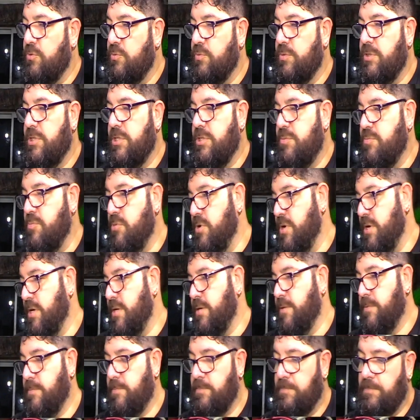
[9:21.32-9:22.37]
there's my
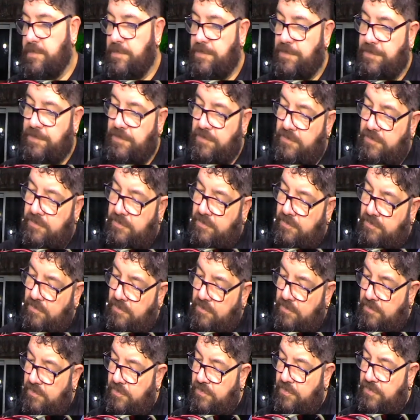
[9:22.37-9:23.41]

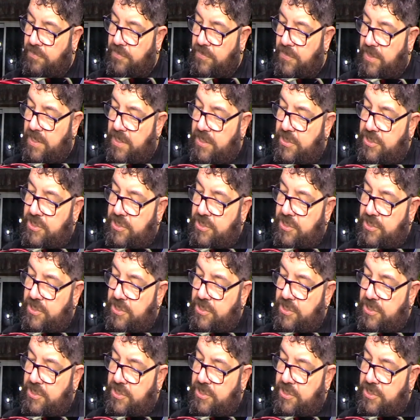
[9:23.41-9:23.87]
thing.